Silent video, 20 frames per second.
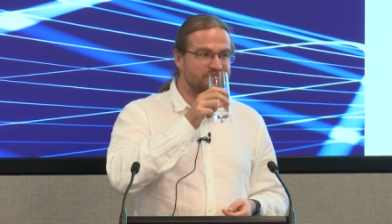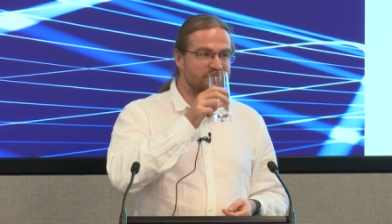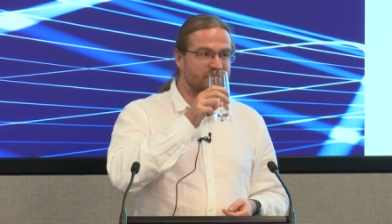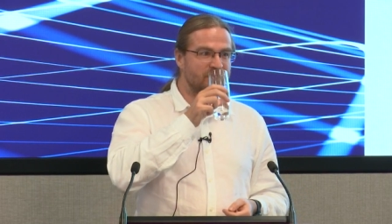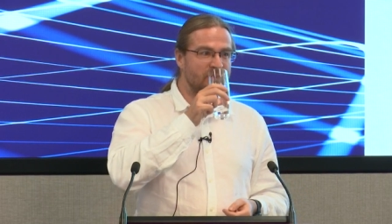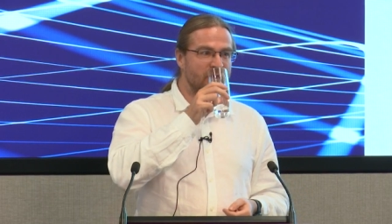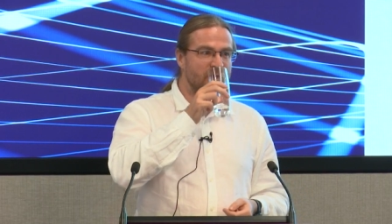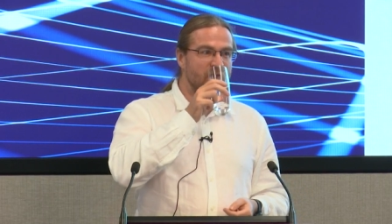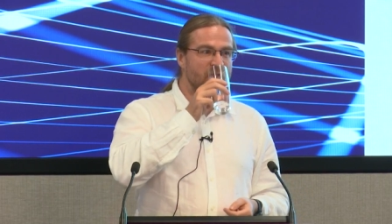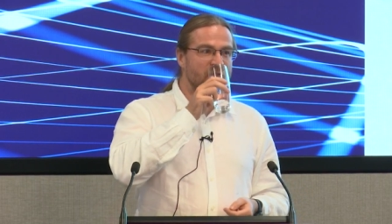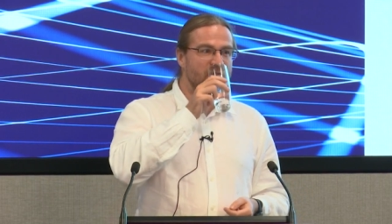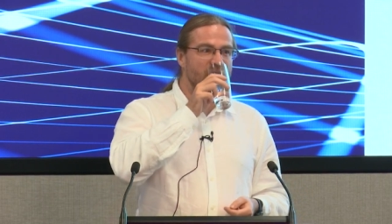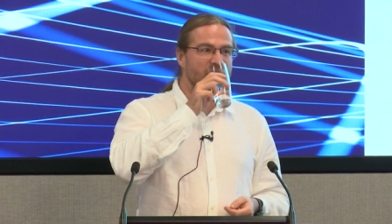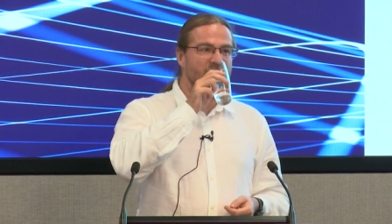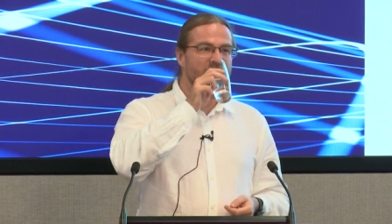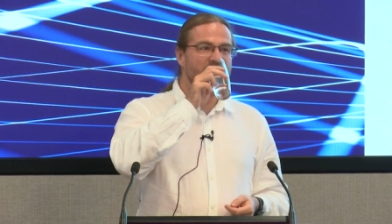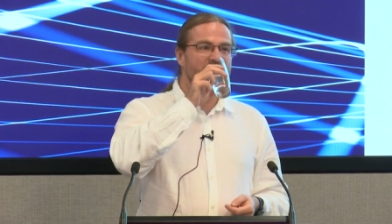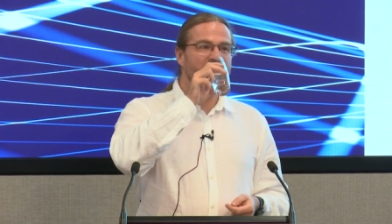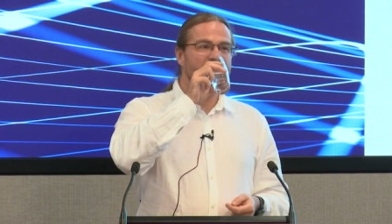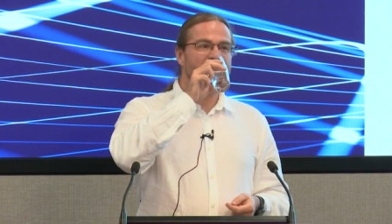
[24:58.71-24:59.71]
Okay.
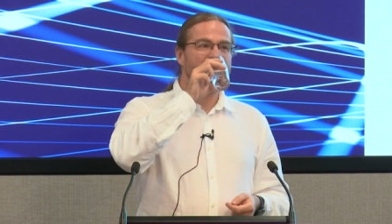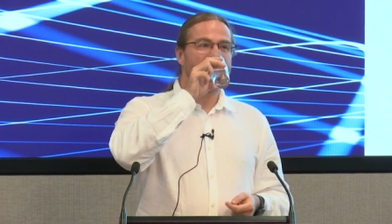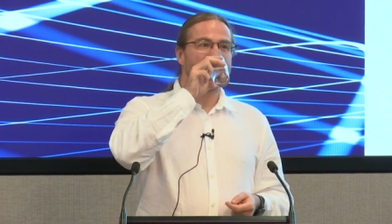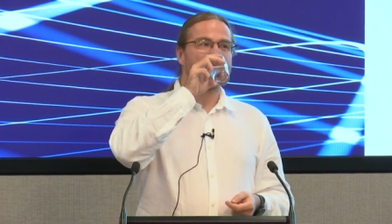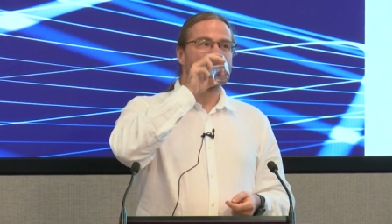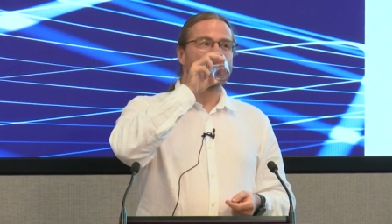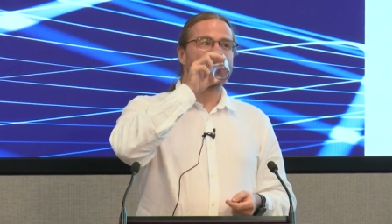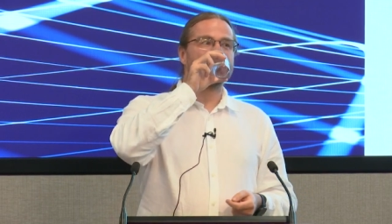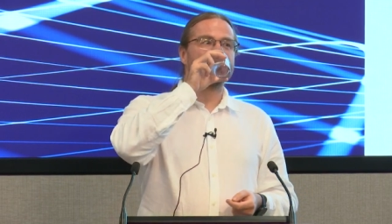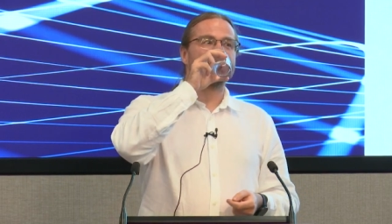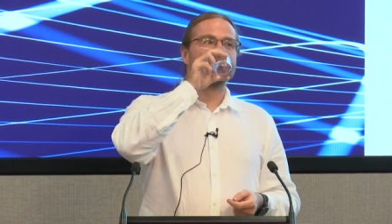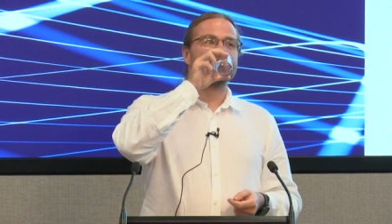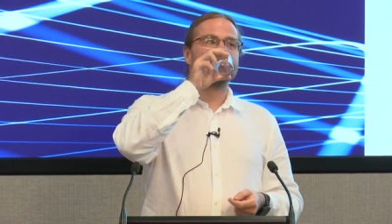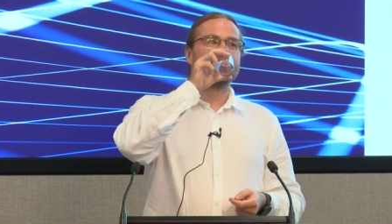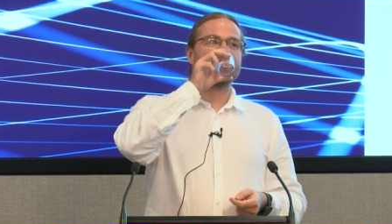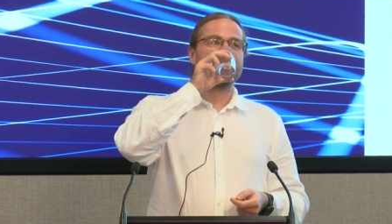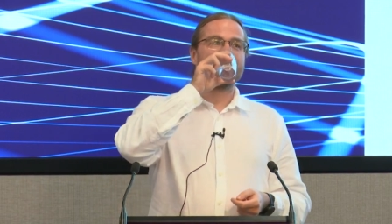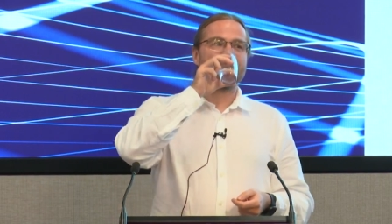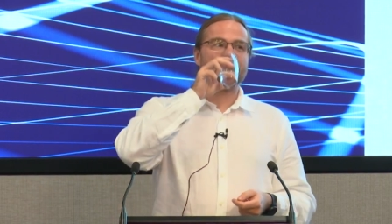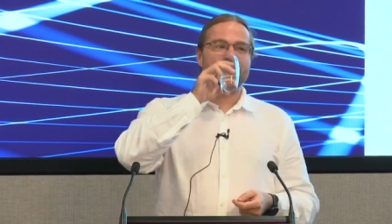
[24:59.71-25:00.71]

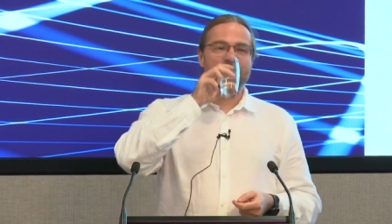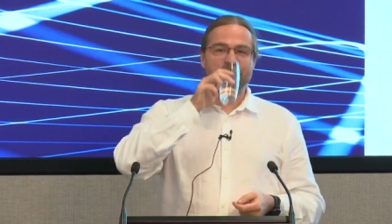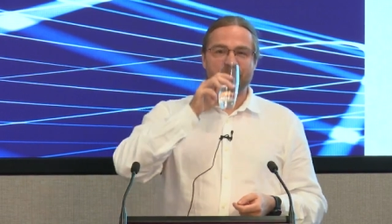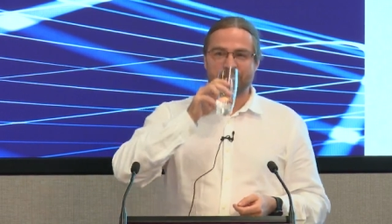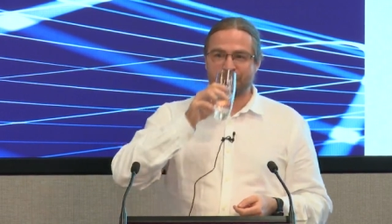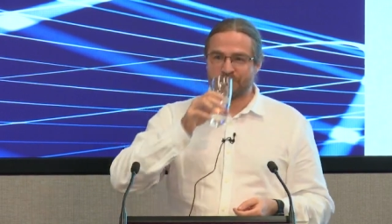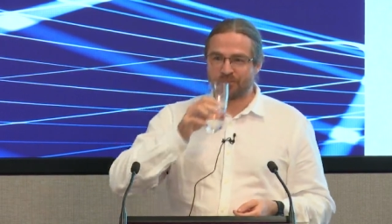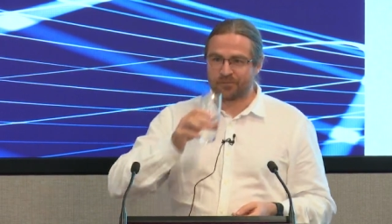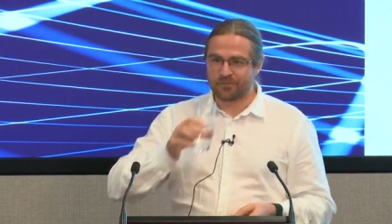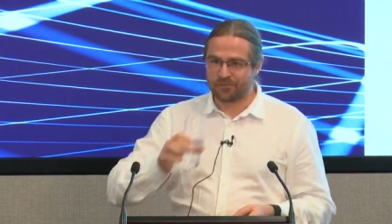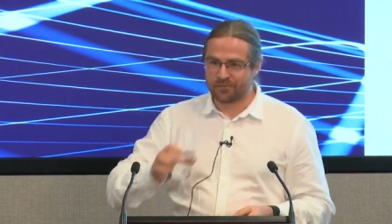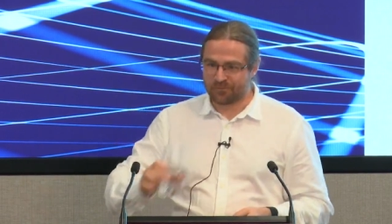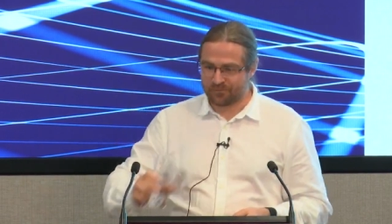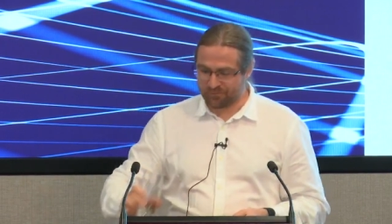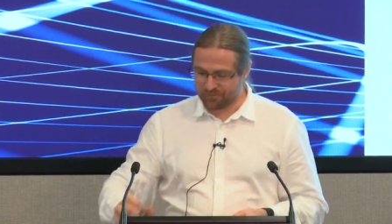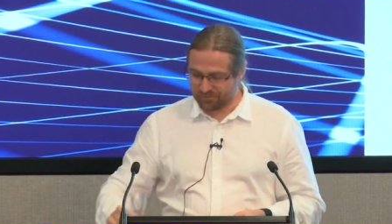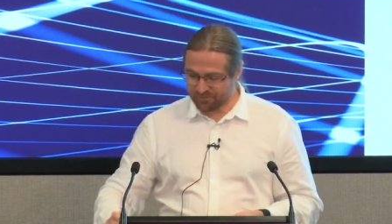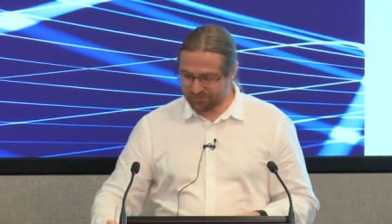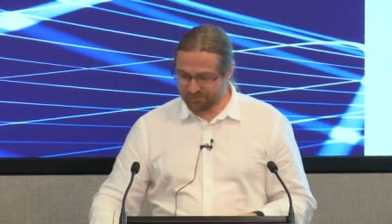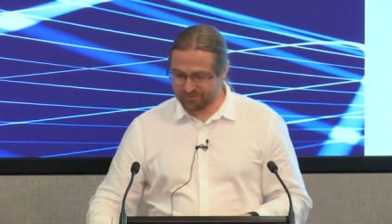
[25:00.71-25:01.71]
Thank you very much,
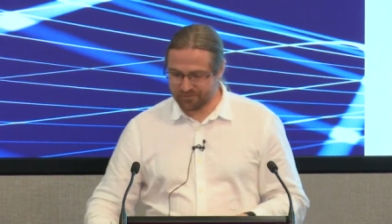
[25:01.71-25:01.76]
Nico.